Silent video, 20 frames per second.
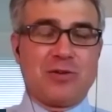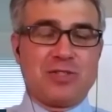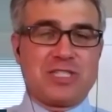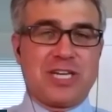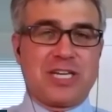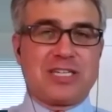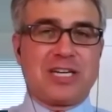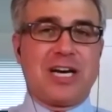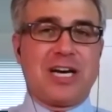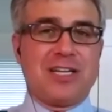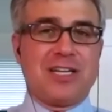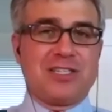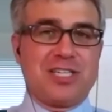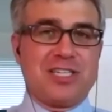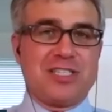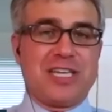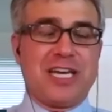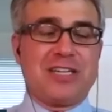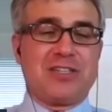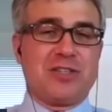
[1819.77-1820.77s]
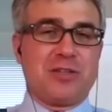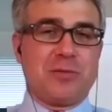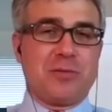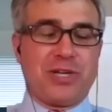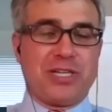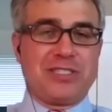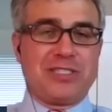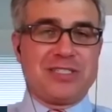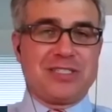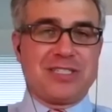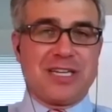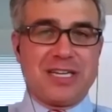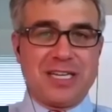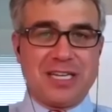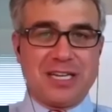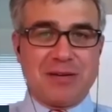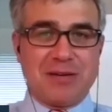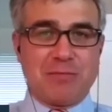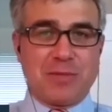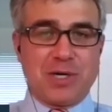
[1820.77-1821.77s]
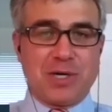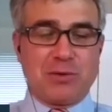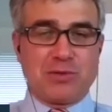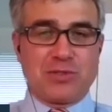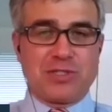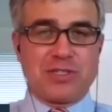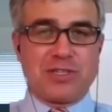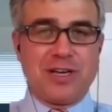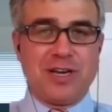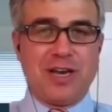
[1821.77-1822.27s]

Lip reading: technologies get to the places that need it most.